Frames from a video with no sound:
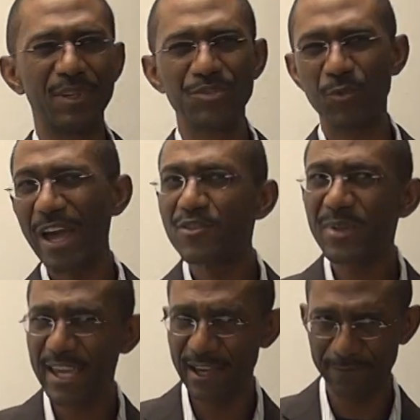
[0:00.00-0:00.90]
So we have to
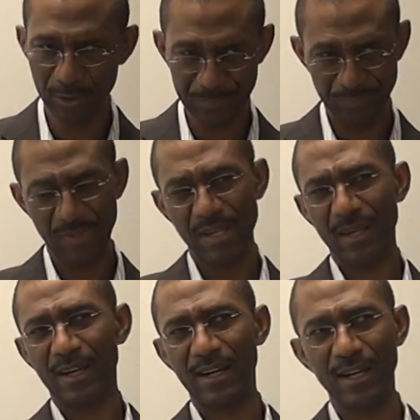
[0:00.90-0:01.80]
be careful.
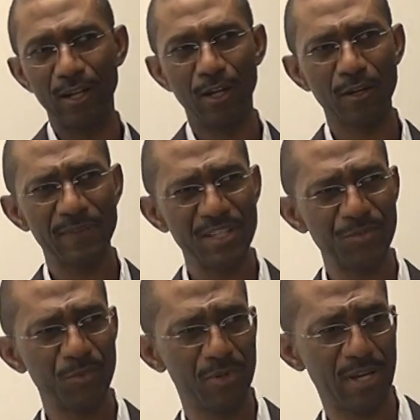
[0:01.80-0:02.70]
A lot of
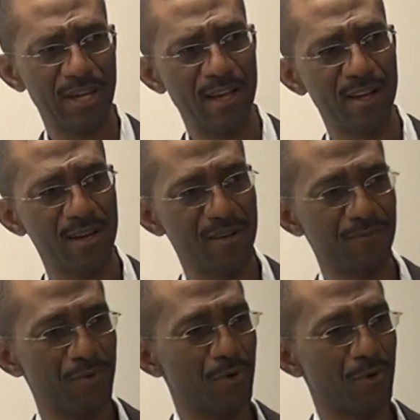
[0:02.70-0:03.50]
us will have